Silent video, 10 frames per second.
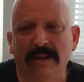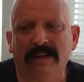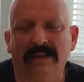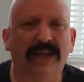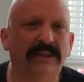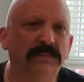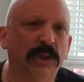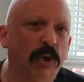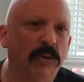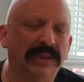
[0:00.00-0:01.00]
That to me
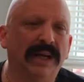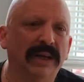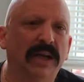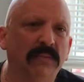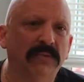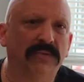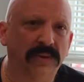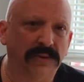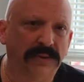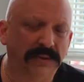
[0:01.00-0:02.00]
always had to come
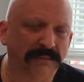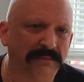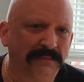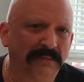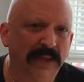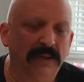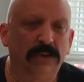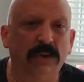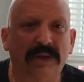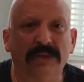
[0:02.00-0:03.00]
first.
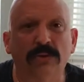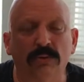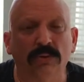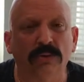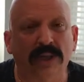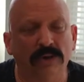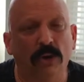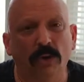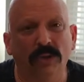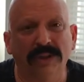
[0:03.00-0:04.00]
So my school has
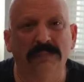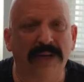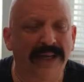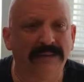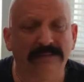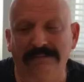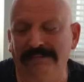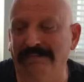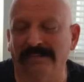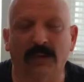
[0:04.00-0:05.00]
always been
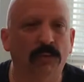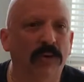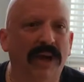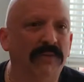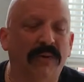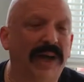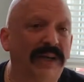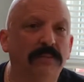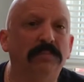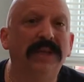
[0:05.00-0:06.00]
wherever I
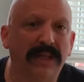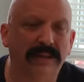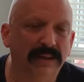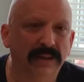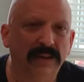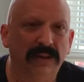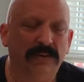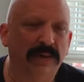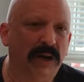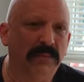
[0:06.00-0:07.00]
could be.
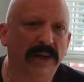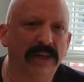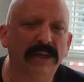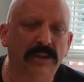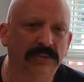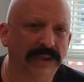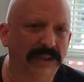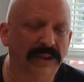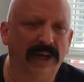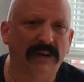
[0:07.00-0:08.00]
Throughout my history,
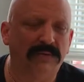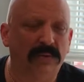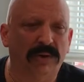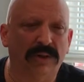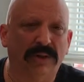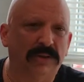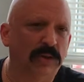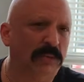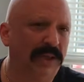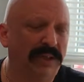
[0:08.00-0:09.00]
I've taught at so
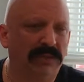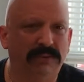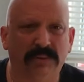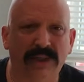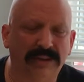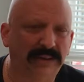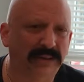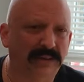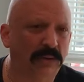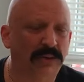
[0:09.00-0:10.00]
many different
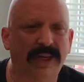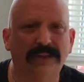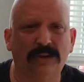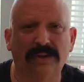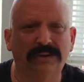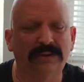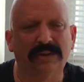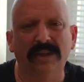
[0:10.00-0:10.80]
places, locations,